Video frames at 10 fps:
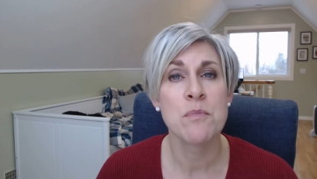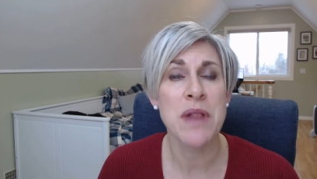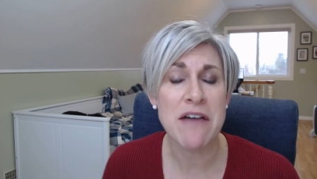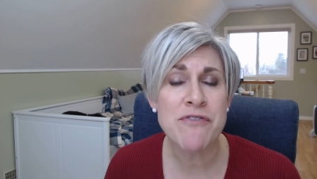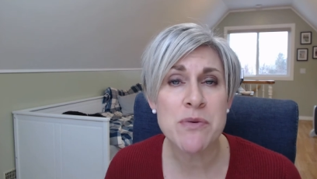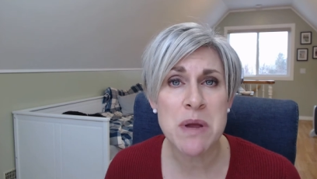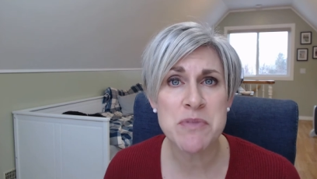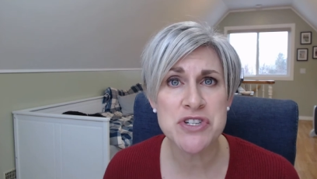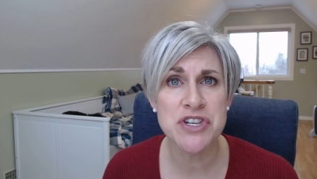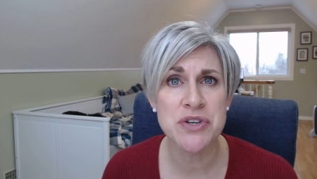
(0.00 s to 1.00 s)
Platform
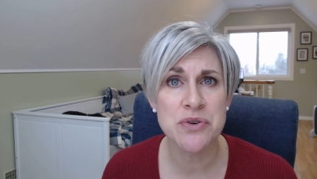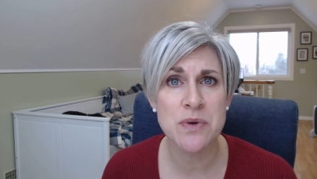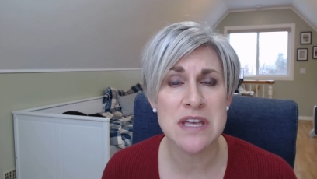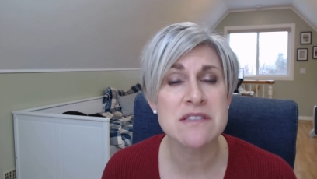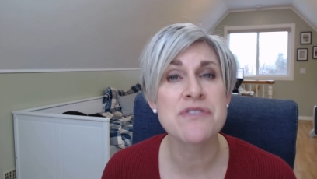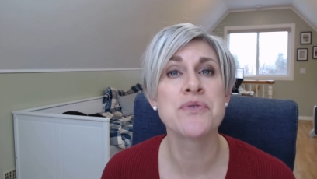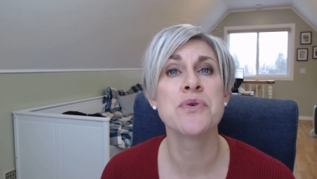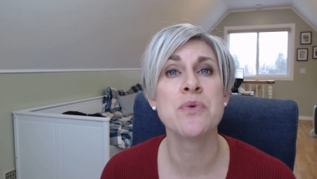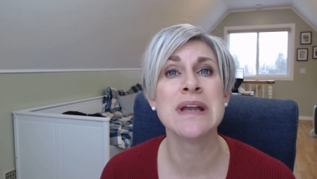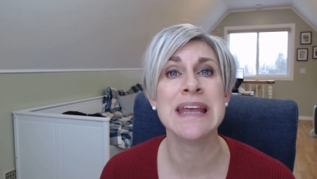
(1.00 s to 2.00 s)
number two is
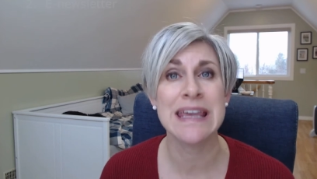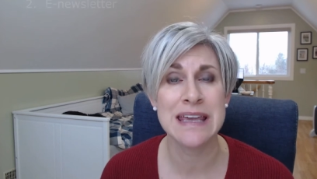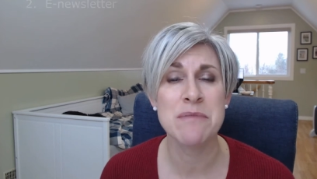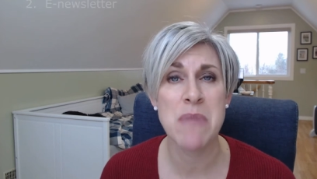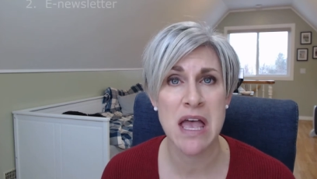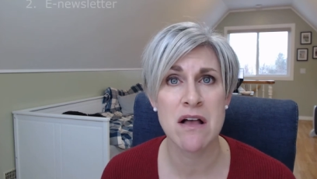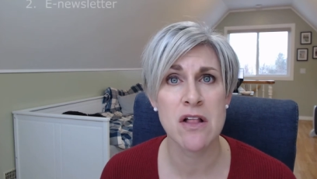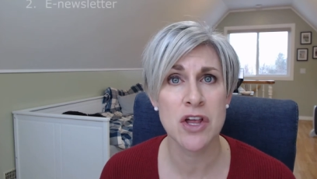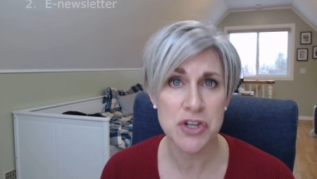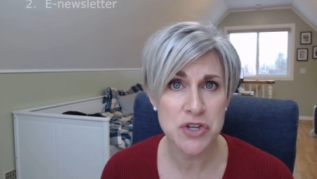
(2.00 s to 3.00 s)
through an
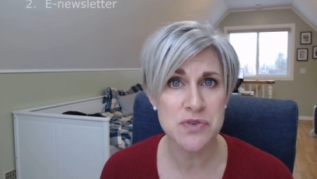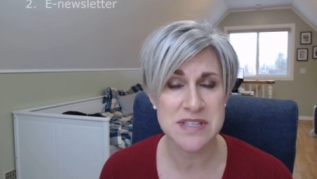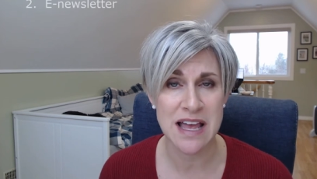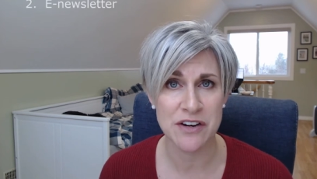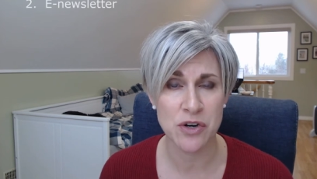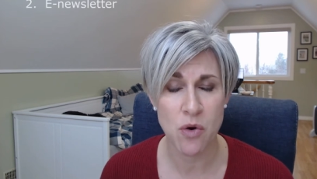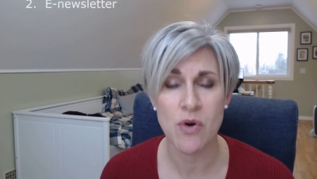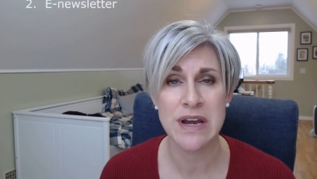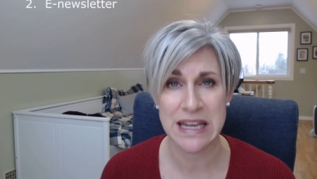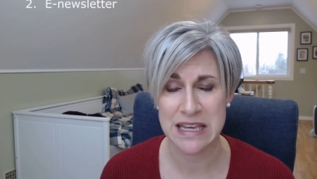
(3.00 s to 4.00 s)
email newsletter
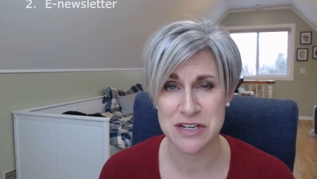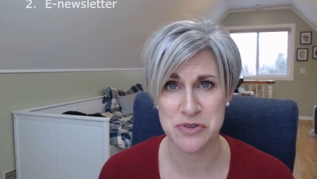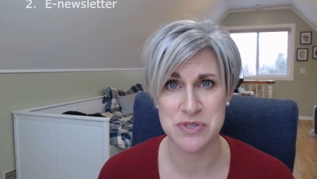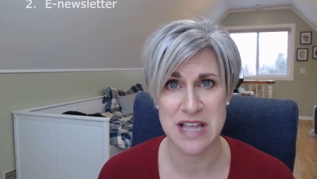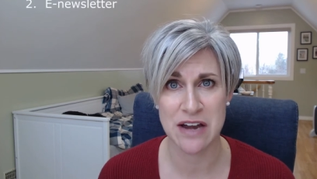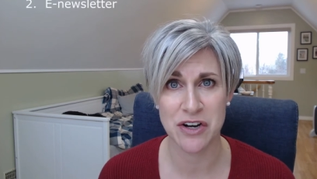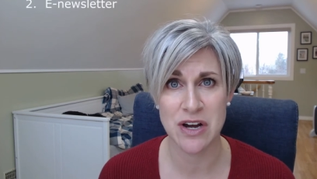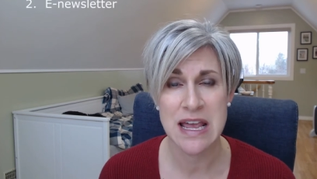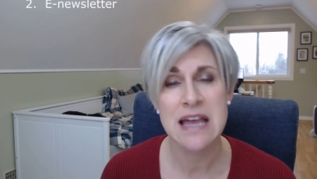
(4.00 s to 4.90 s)
or an e newsletter.